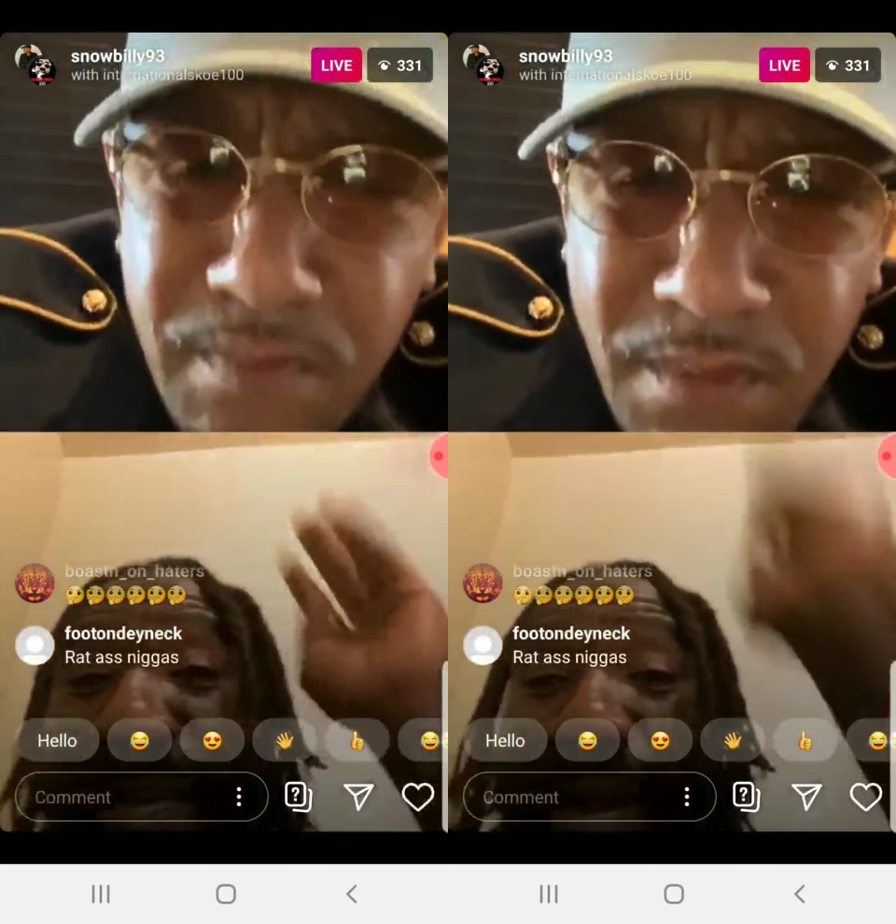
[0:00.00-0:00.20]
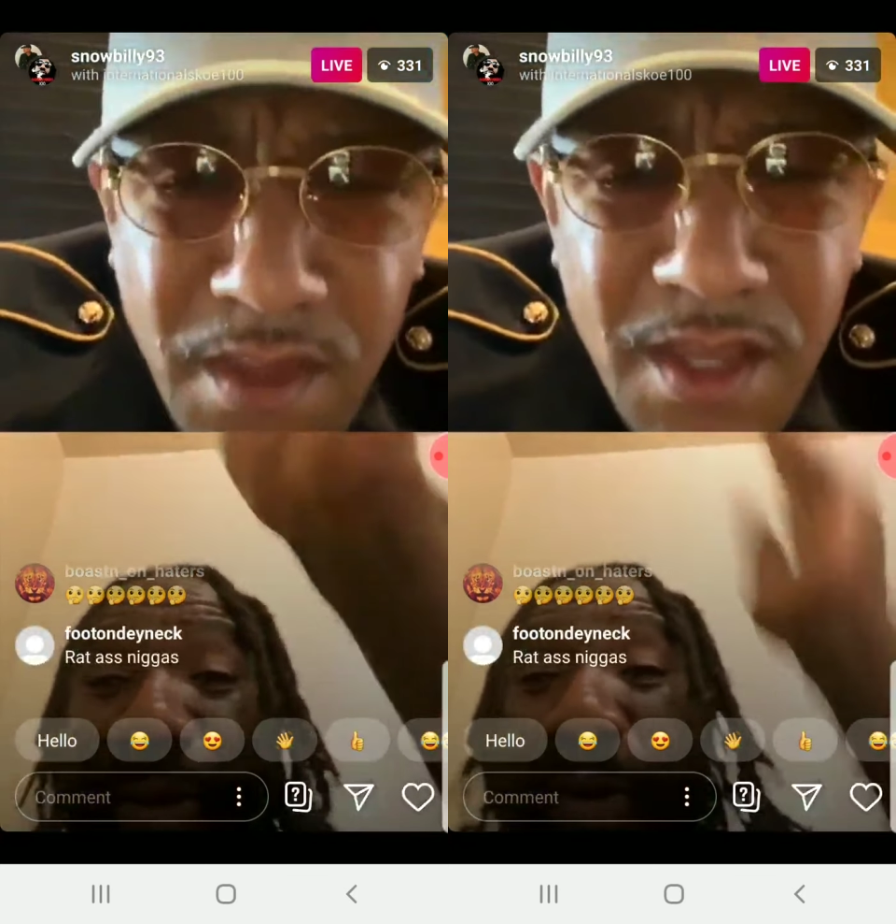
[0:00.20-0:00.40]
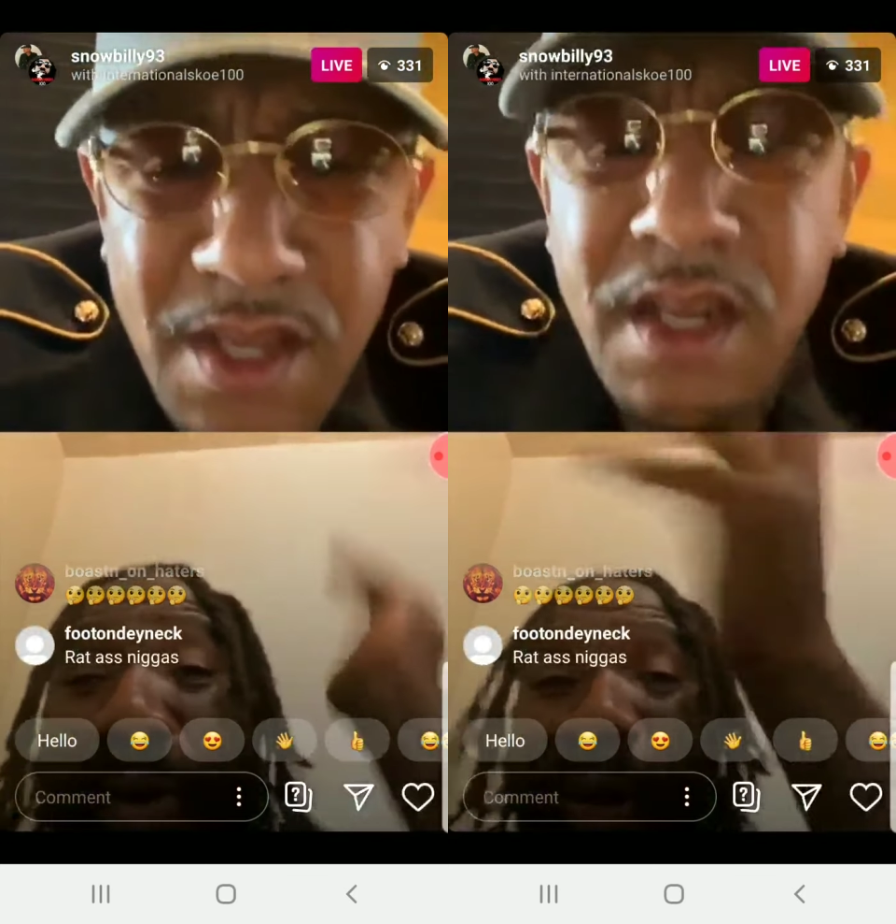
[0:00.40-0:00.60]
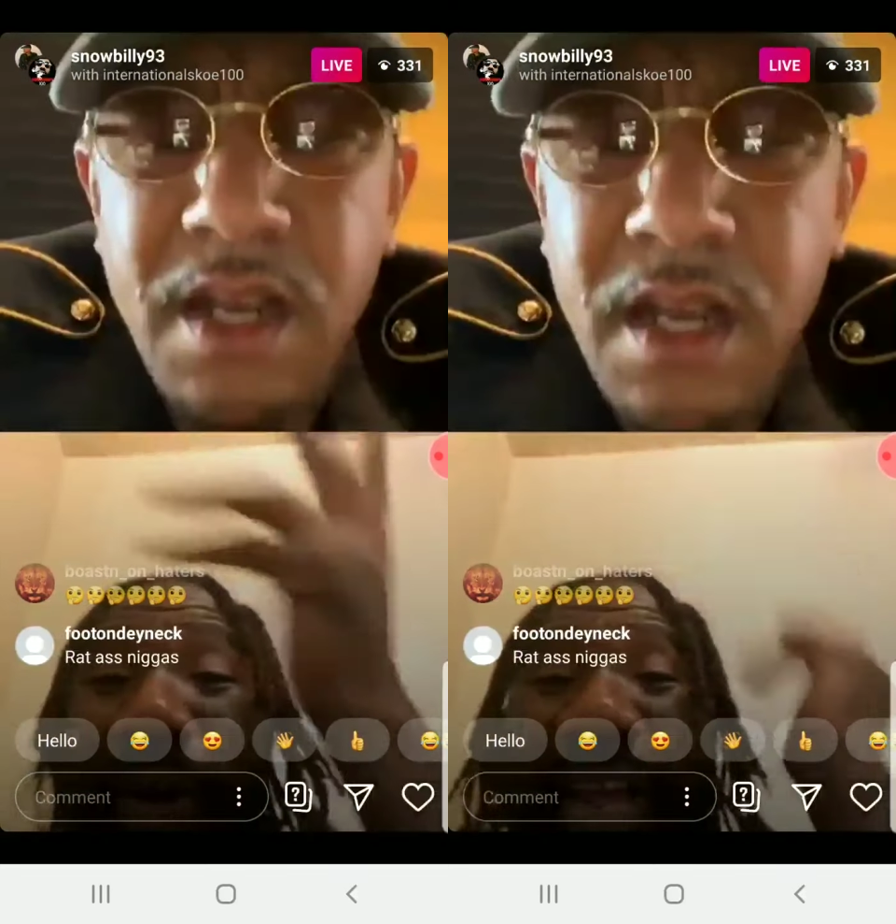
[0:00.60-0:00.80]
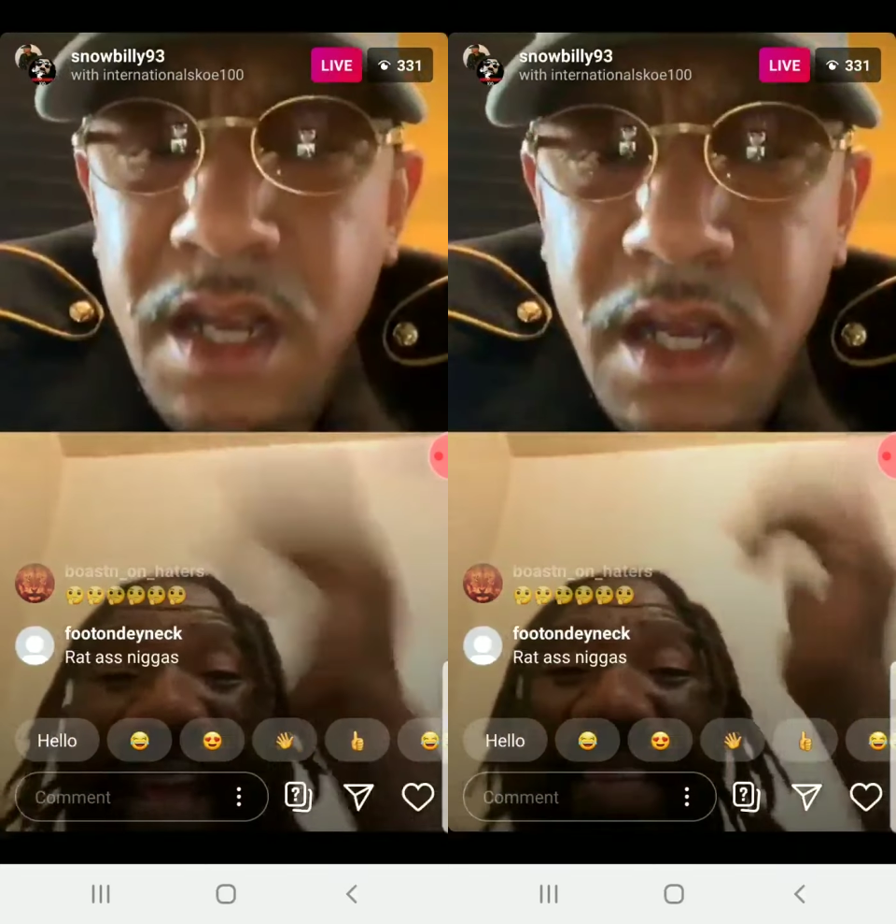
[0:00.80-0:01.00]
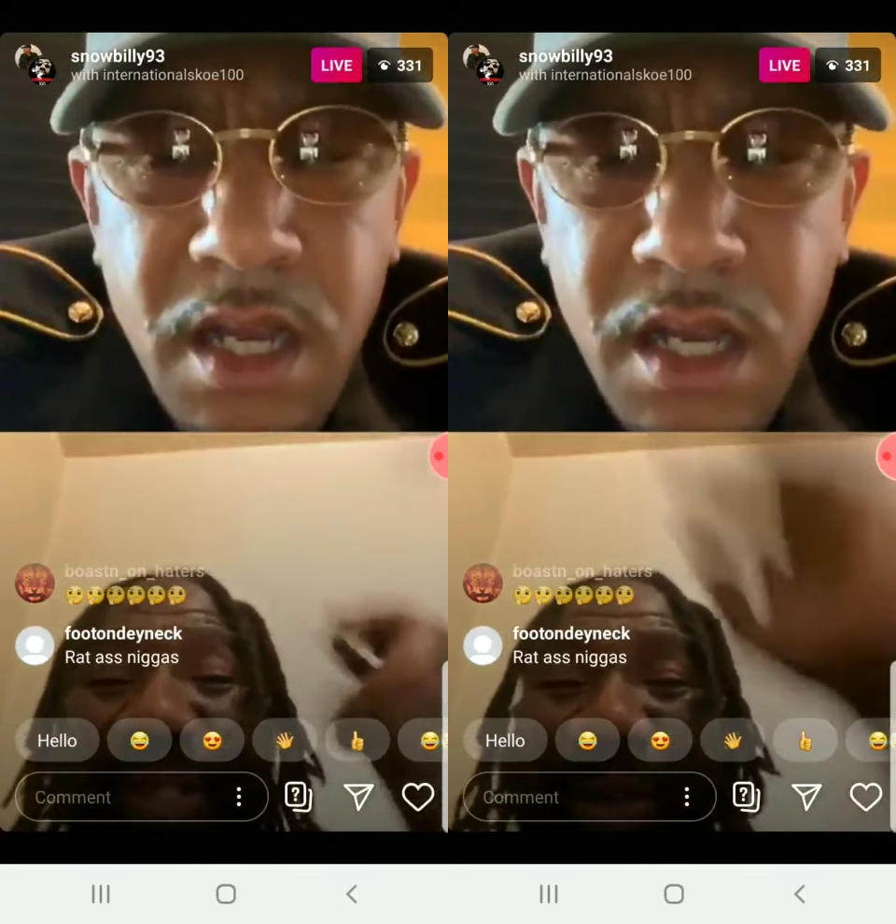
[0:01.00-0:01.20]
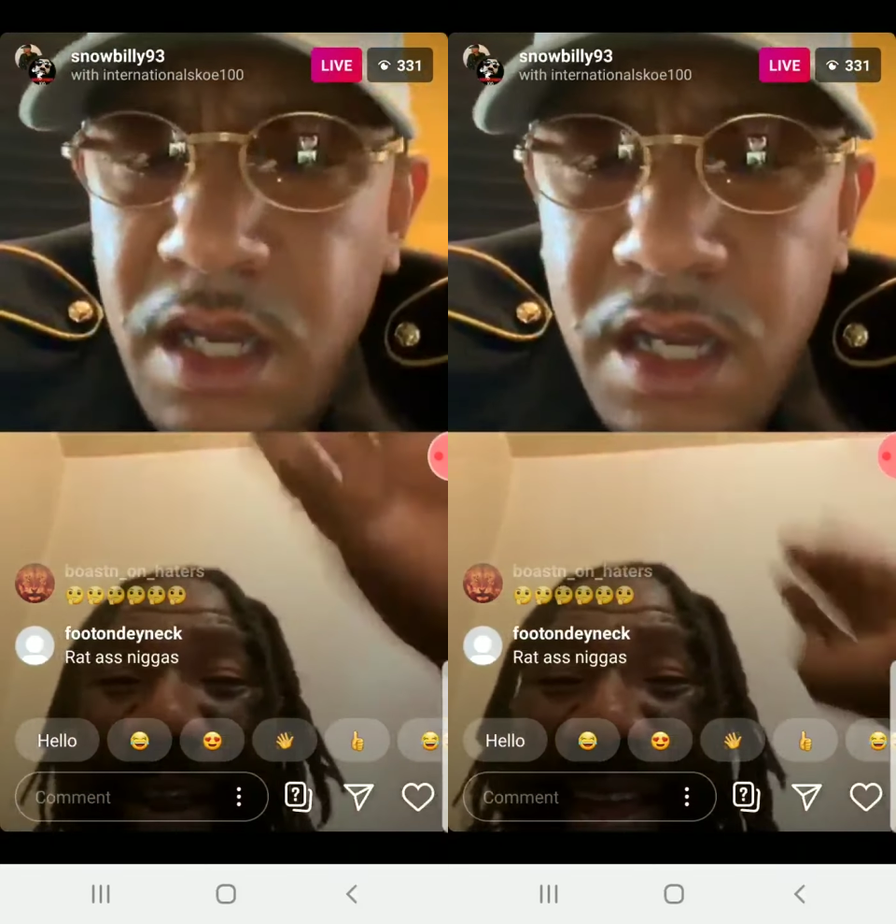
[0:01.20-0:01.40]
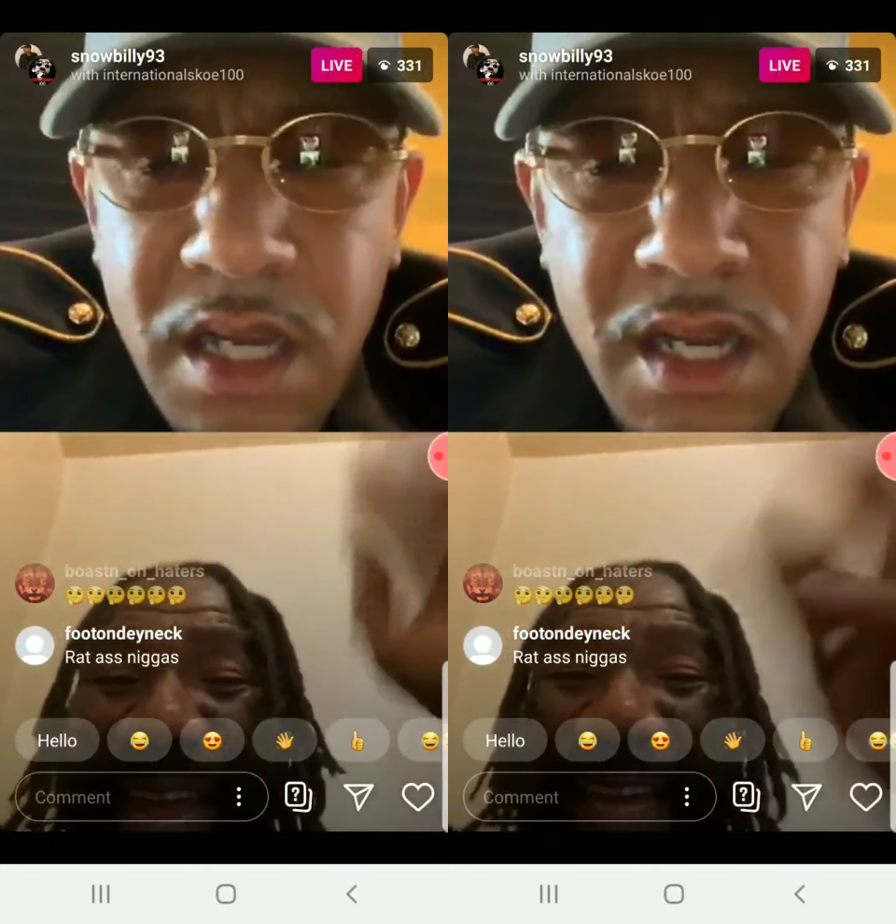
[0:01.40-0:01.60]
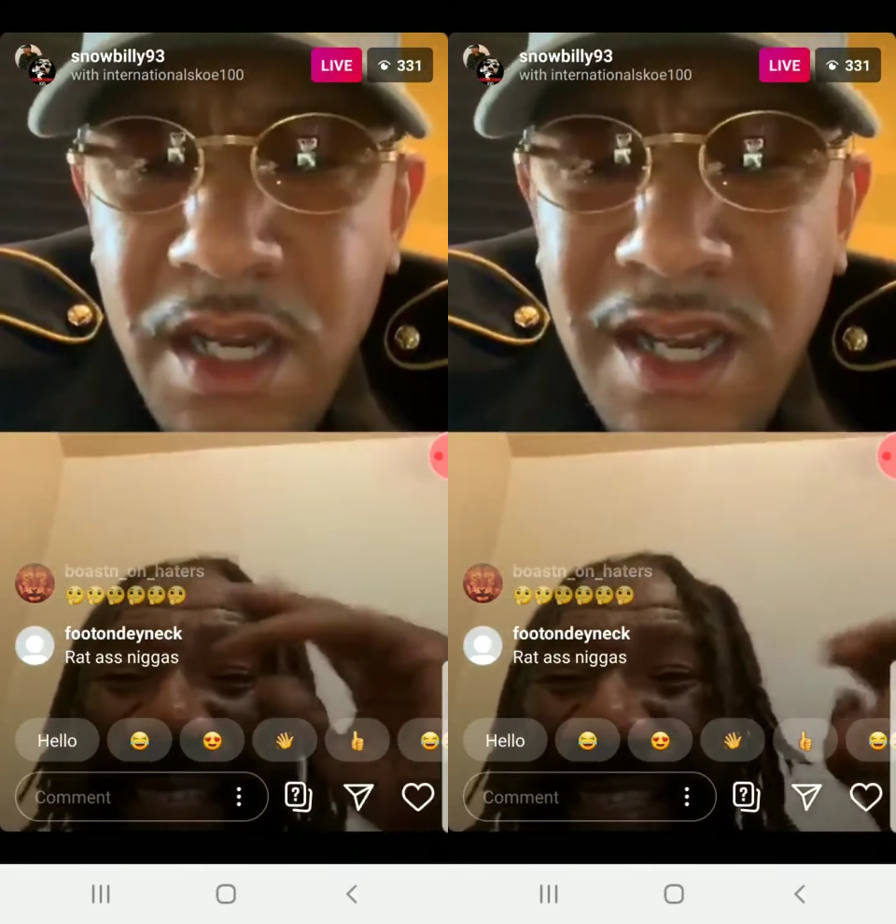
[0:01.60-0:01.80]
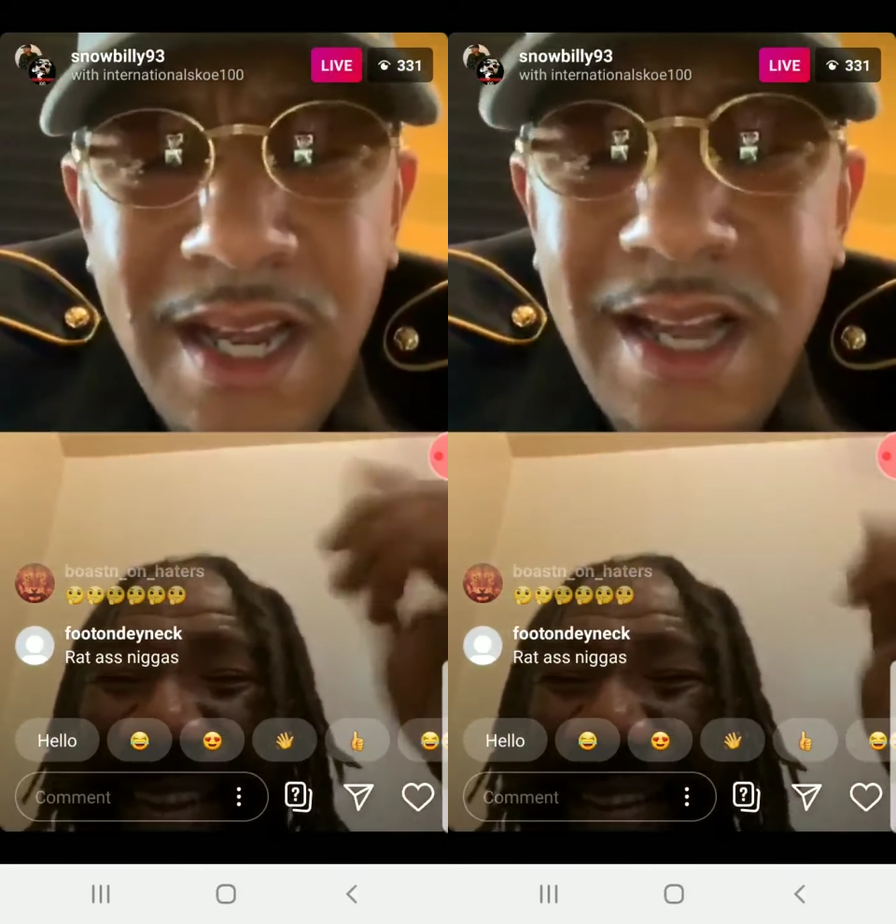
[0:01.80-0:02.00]
I don't know all the extra hand
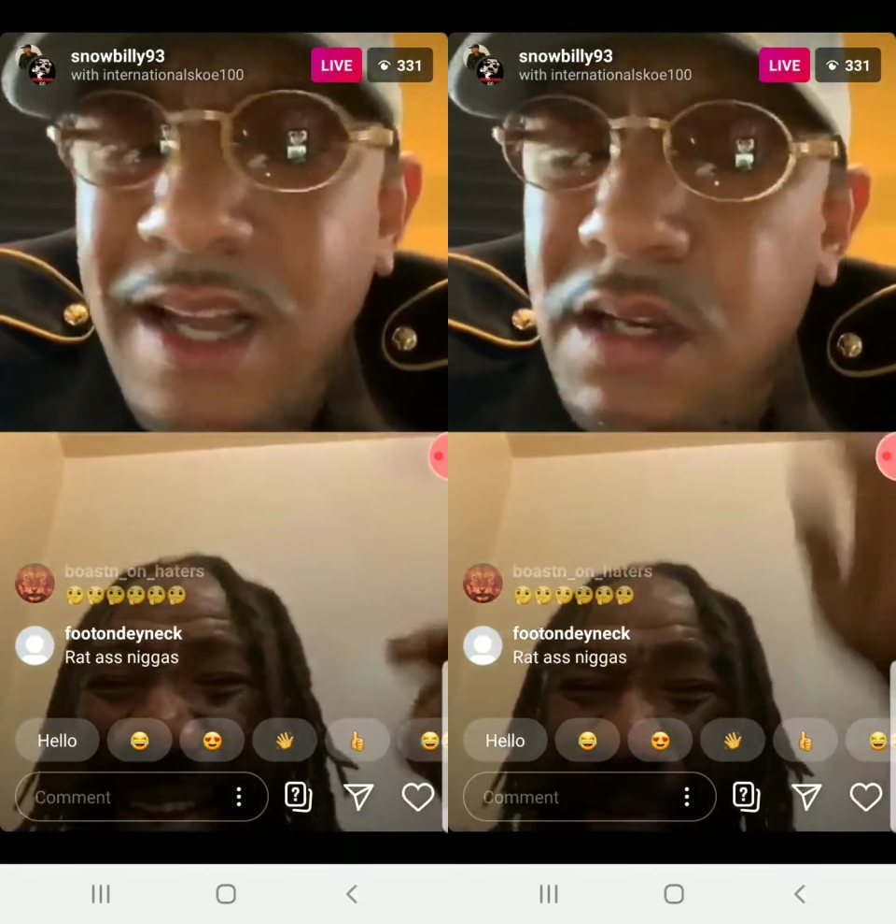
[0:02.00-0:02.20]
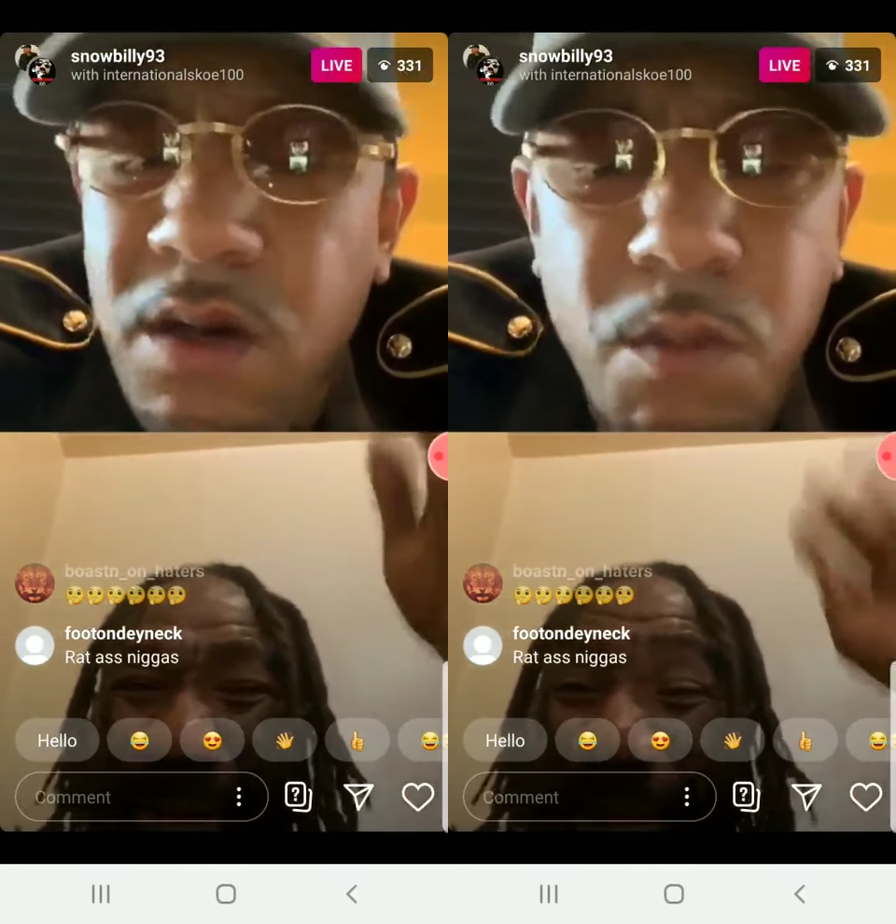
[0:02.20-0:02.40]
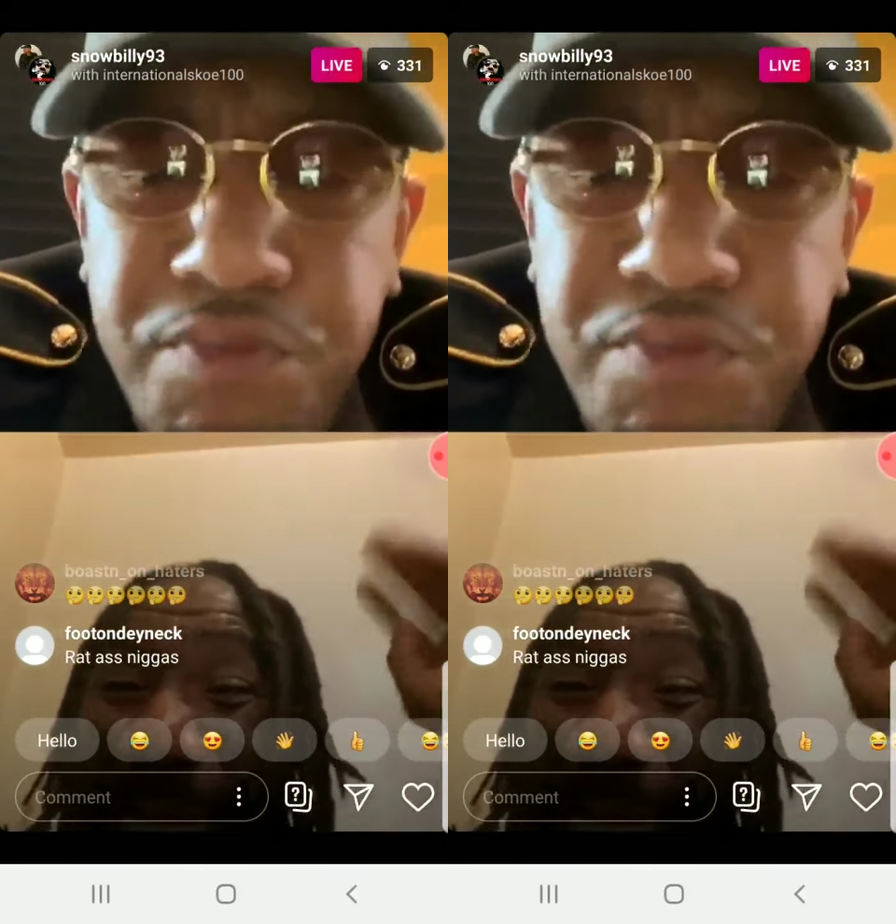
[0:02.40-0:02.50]
shit. Like, don't, bro, do